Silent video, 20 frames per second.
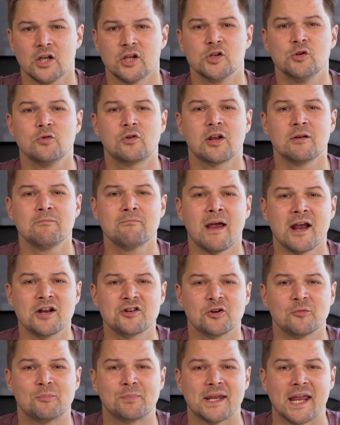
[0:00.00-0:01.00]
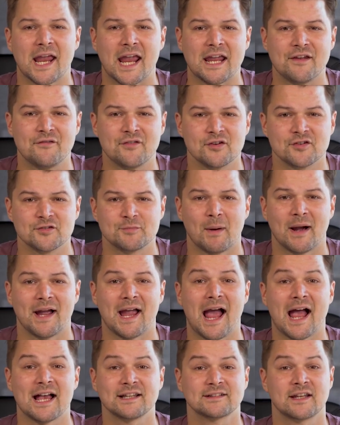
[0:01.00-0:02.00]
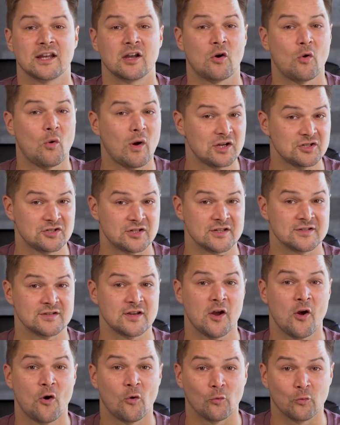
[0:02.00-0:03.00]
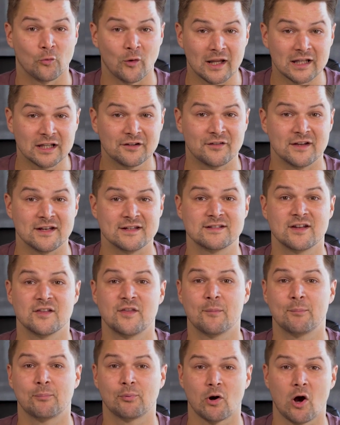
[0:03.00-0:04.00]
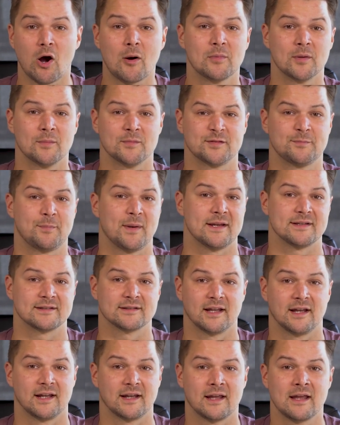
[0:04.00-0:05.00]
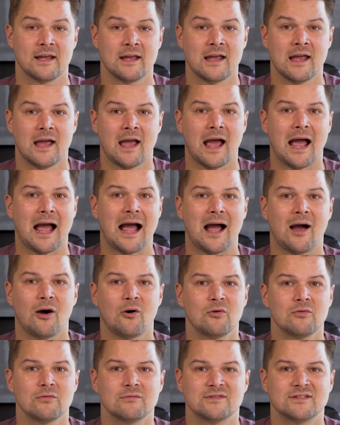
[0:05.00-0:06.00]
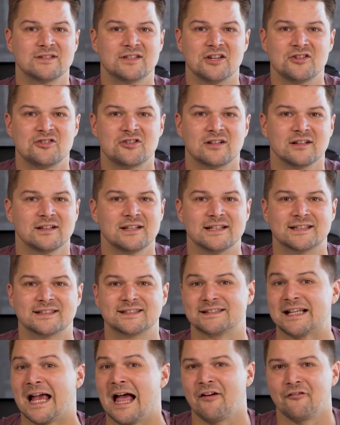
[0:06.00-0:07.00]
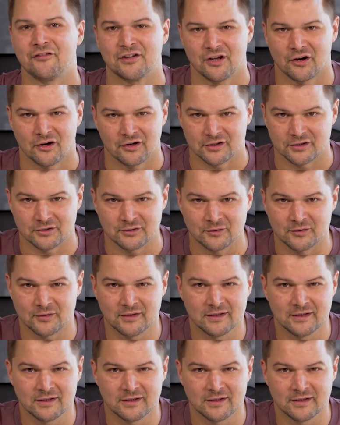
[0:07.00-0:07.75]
You can measure behaviors by asking questions relevant to the problem space, like how digitally savvy are you?